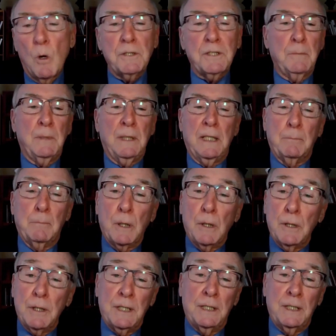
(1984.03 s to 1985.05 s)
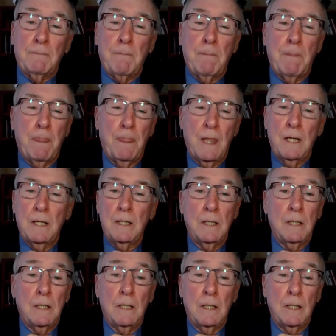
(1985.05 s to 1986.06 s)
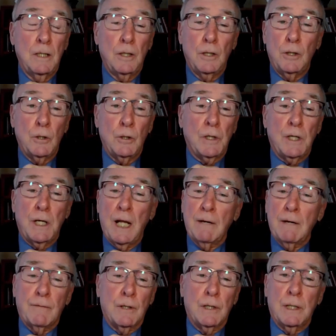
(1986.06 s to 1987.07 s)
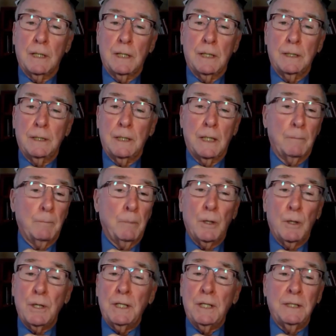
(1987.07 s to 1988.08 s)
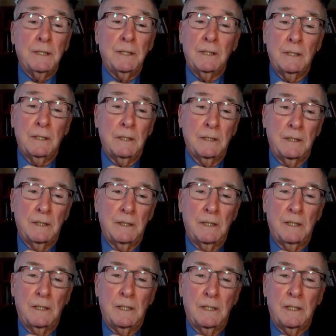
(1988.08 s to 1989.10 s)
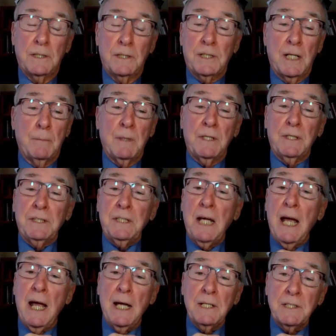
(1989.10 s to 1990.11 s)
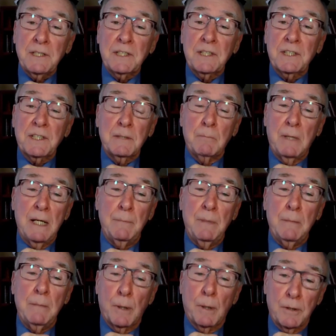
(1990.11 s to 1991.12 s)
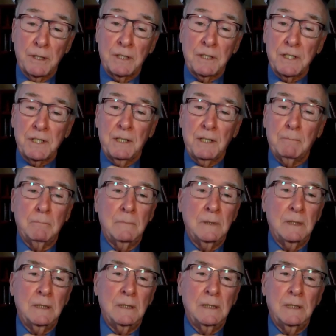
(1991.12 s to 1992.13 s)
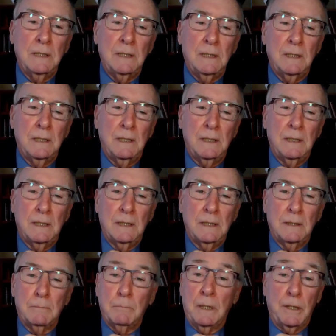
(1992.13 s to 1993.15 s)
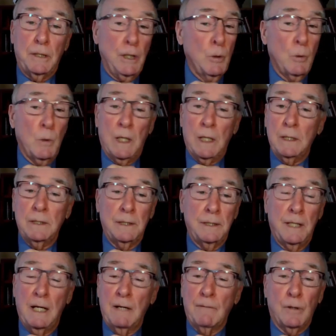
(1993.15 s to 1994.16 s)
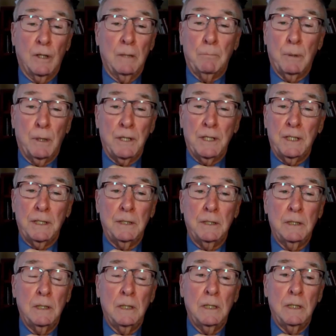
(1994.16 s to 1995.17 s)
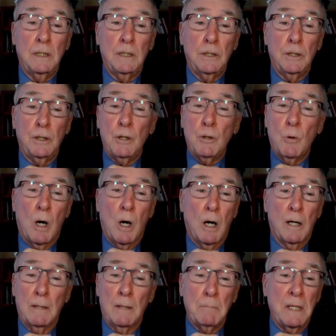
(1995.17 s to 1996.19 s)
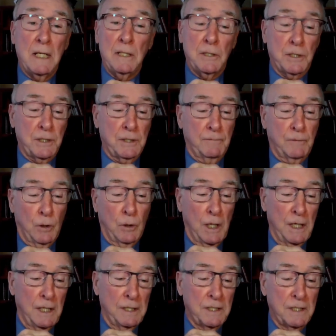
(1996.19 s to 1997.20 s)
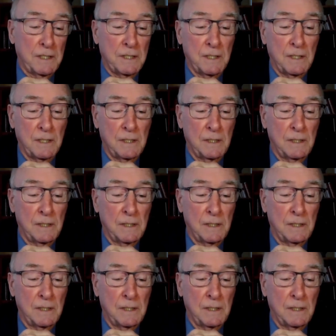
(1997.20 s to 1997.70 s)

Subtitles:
want to be a burden. You're never a burden. Some of the tasks may be burdensome, but you are never a burden. You are a means of grace.